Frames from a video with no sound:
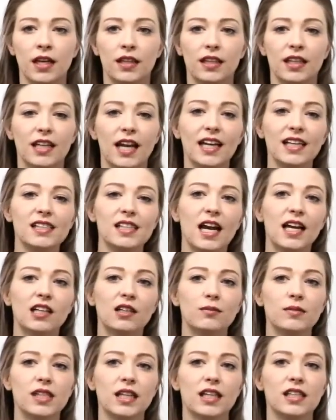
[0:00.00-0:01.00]
The next
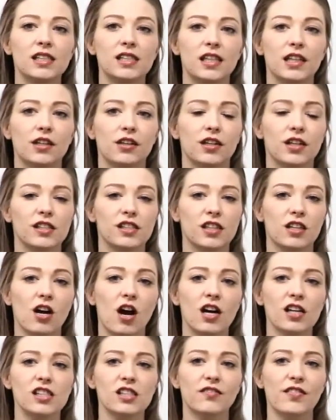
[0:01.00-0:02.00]
item to consider is the
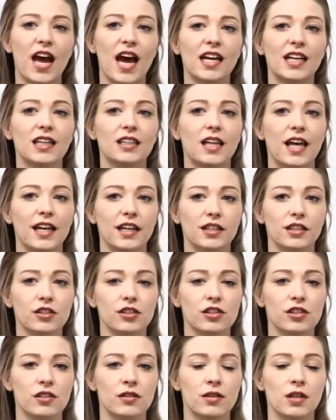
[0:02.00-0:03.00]
cost of adding
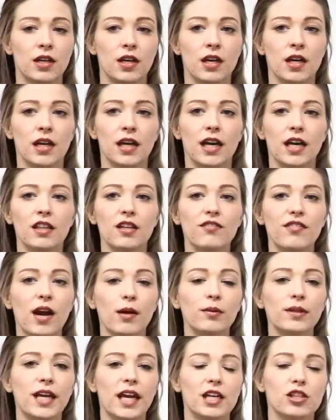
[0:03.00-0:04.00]
layers. In the
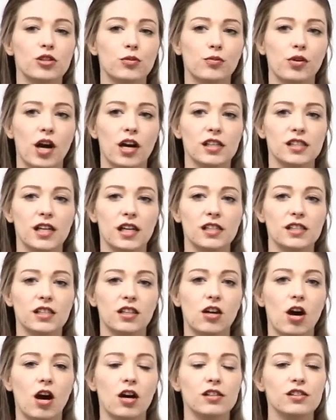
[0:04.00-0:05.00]
fabrication process, the
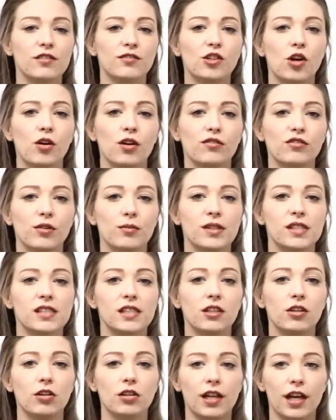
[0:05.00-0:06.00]
cost of going from a
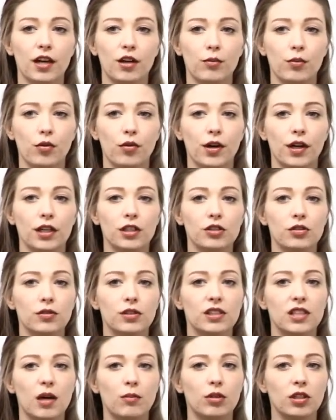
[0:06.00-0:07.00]
single layer board to
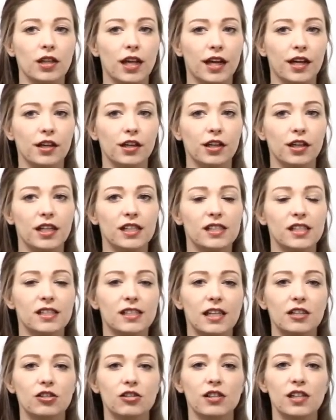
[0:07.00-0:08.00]
a double layer is
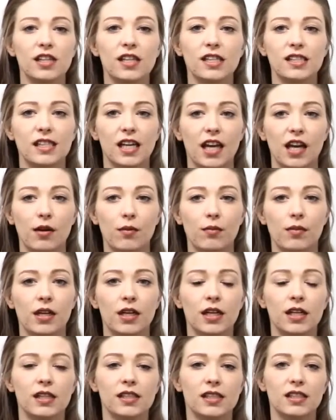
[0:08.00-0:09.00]
essentially the same,
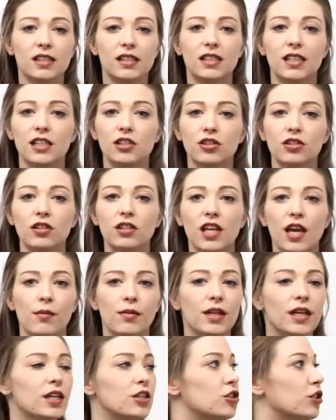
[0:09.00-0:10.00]
since additional
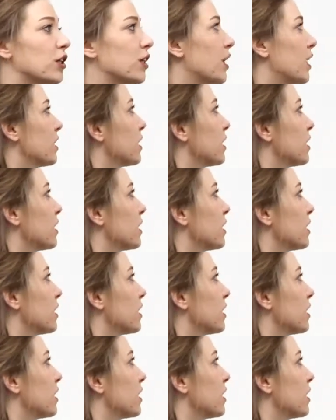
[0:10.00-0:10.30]
lamination